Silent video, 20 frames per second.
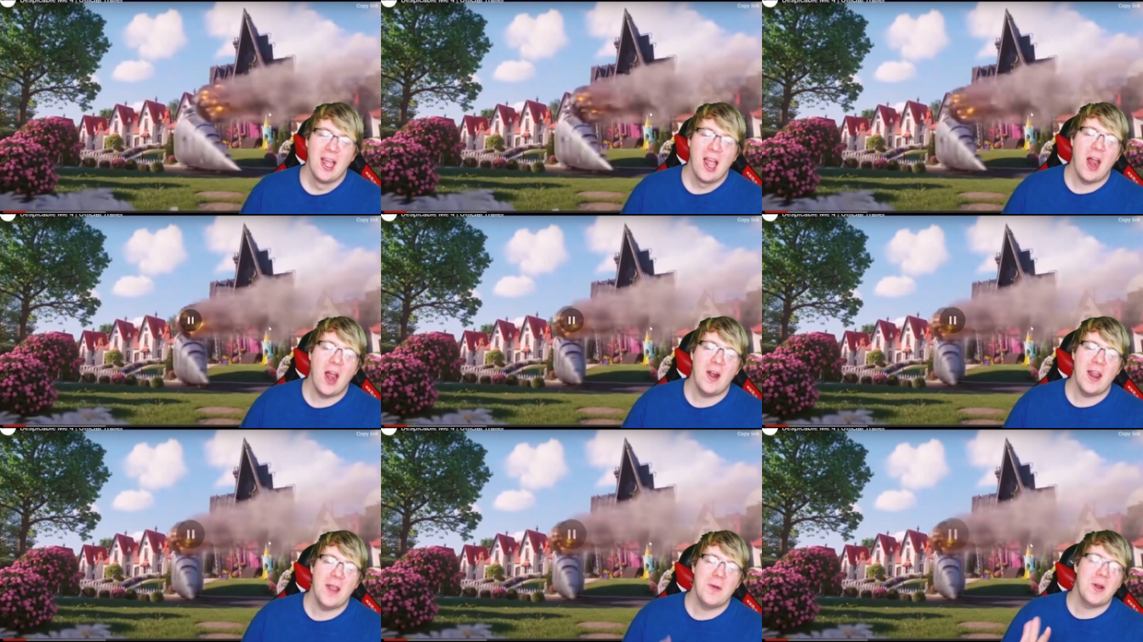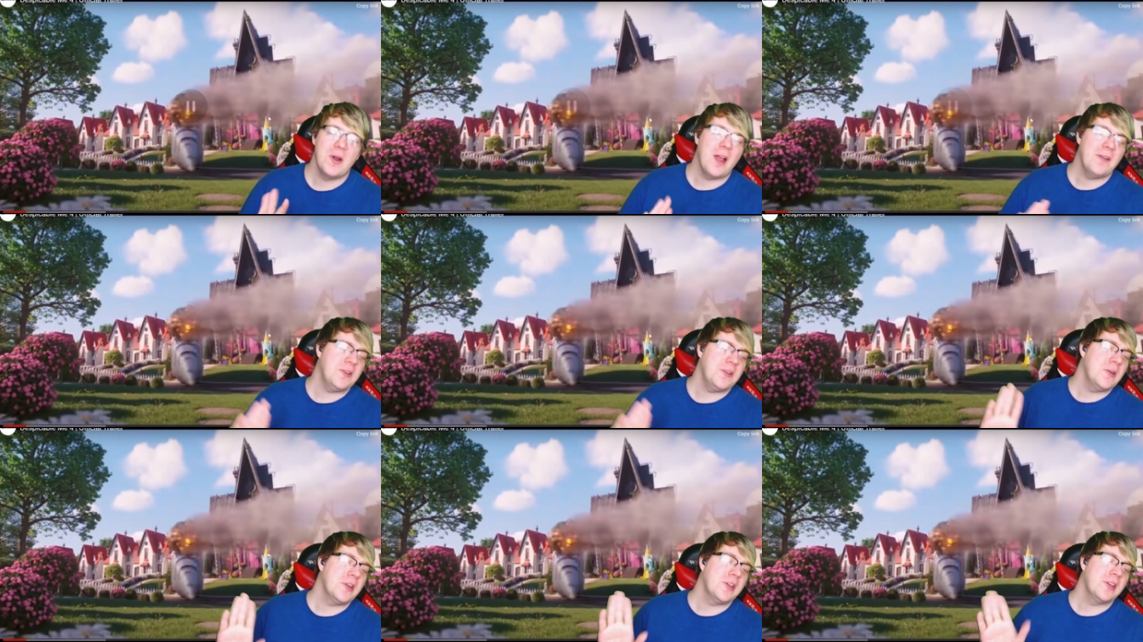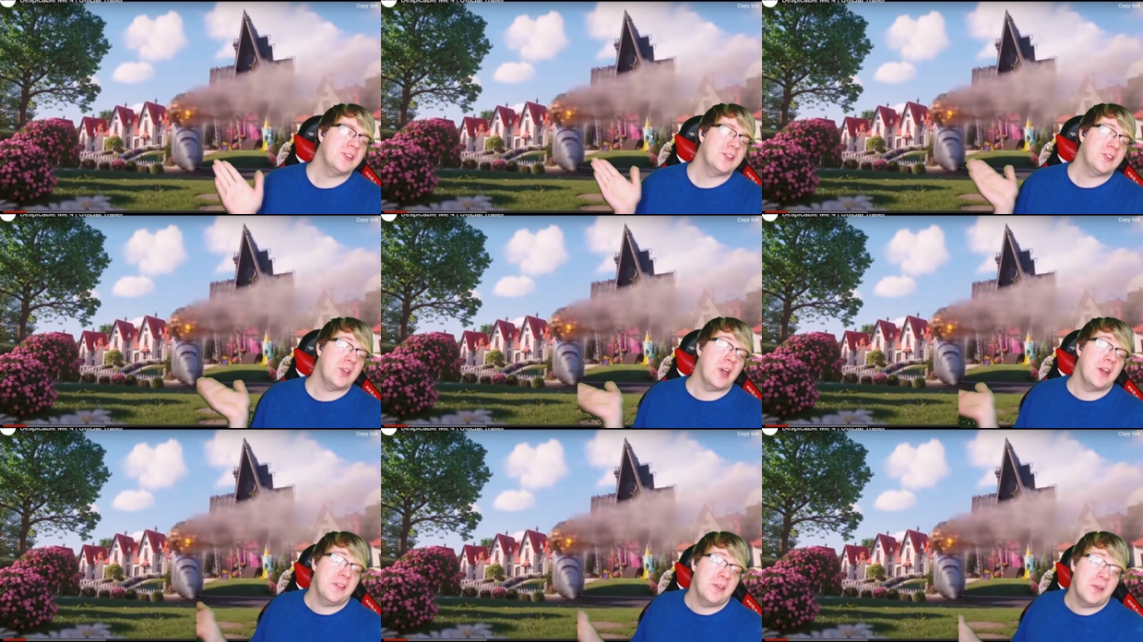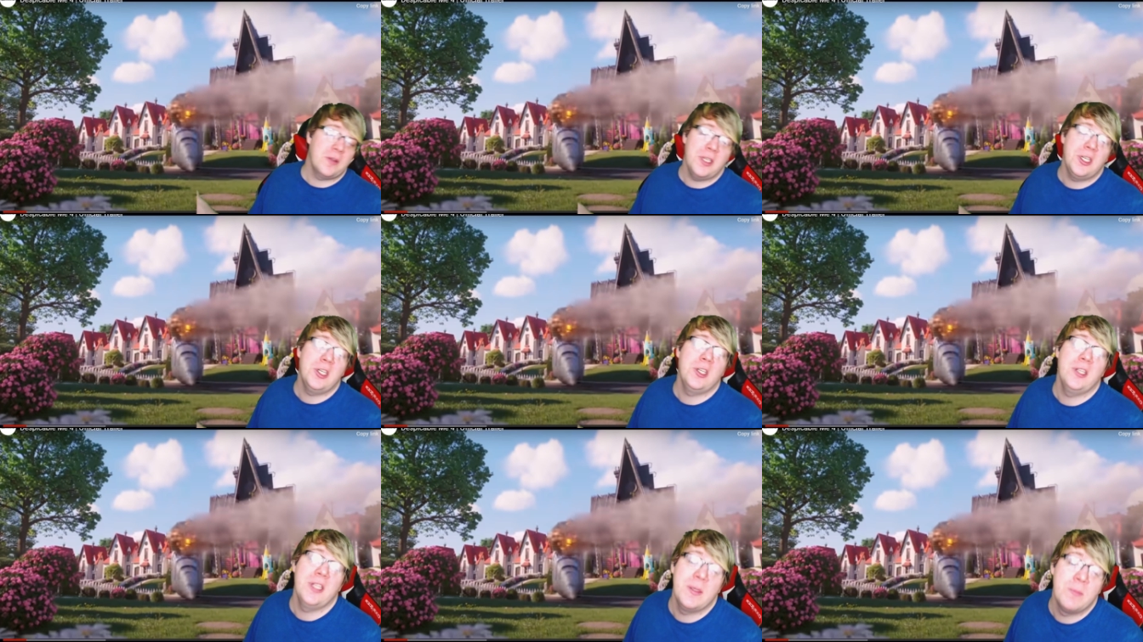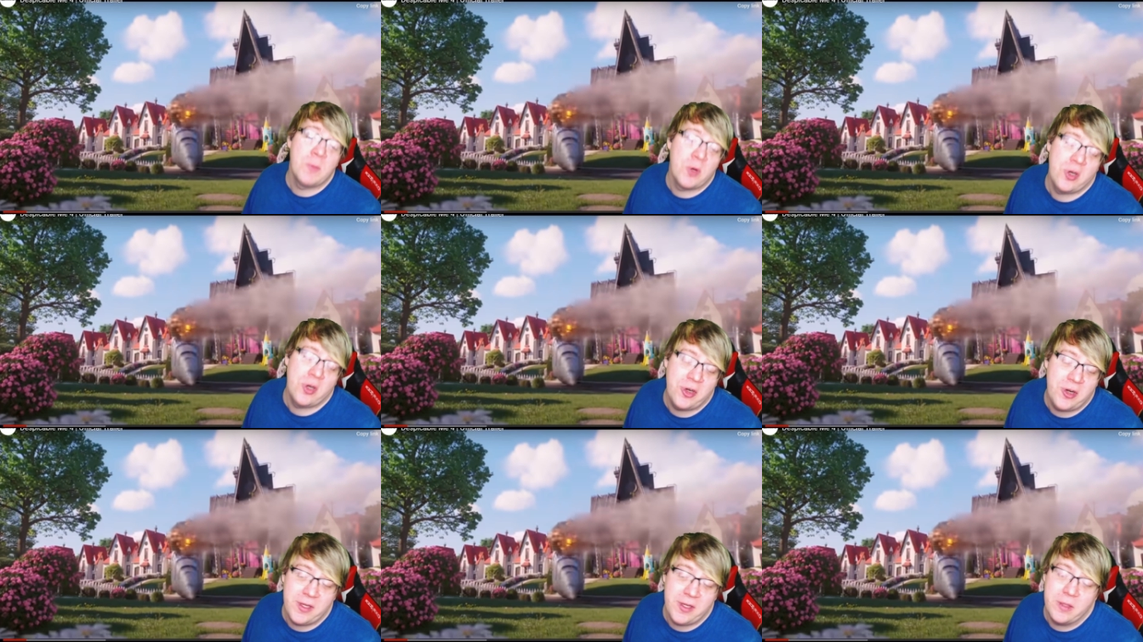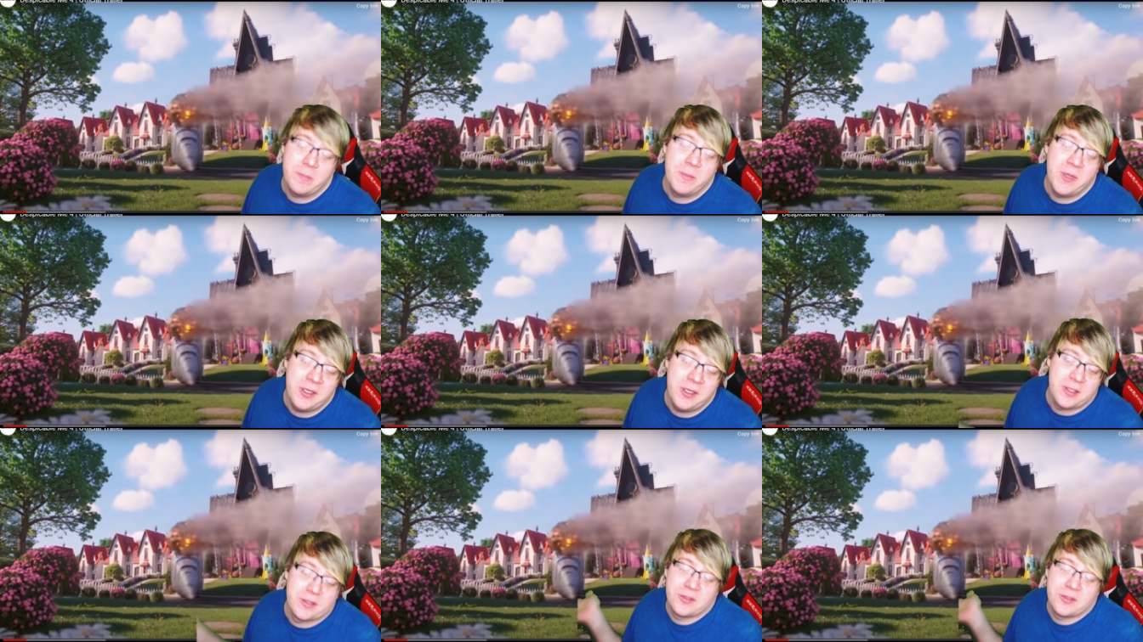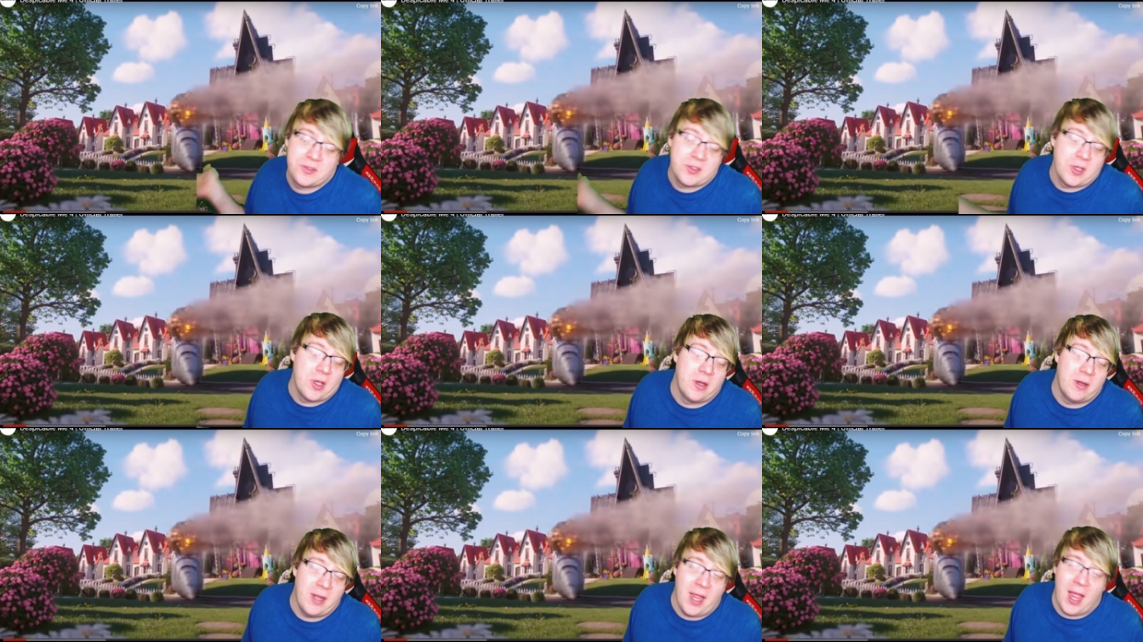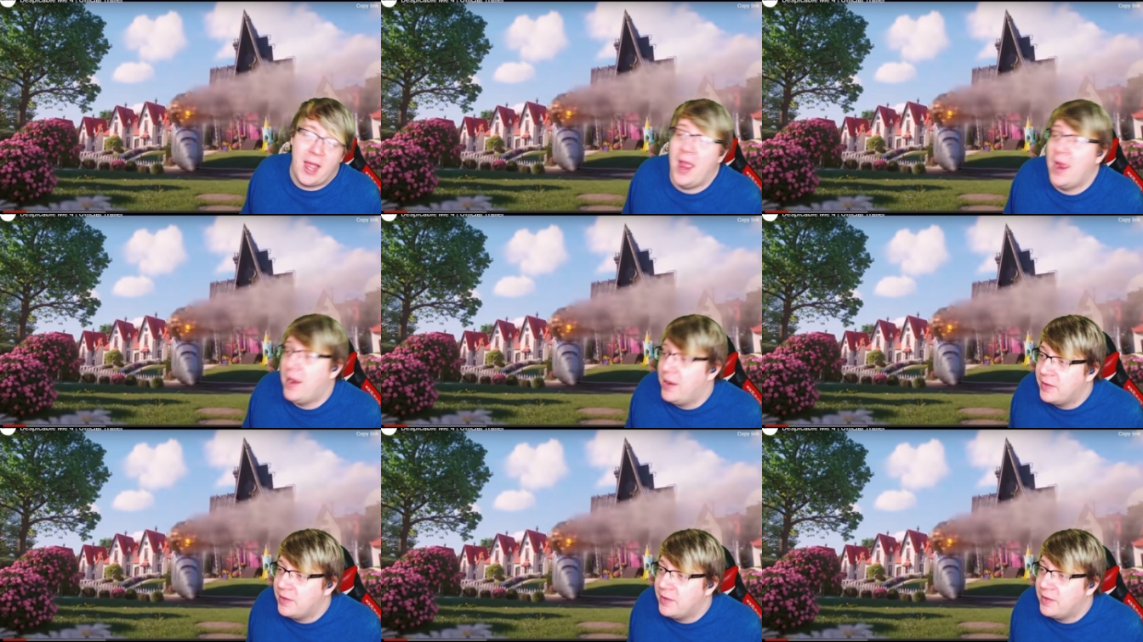All right, we're off to a good start. They're literally murdering the minions, so uh,